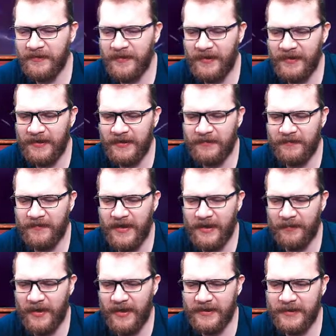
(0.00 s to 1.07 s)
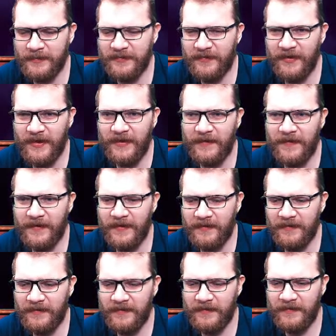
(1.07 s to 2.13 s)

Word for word: really need to farm items for anything.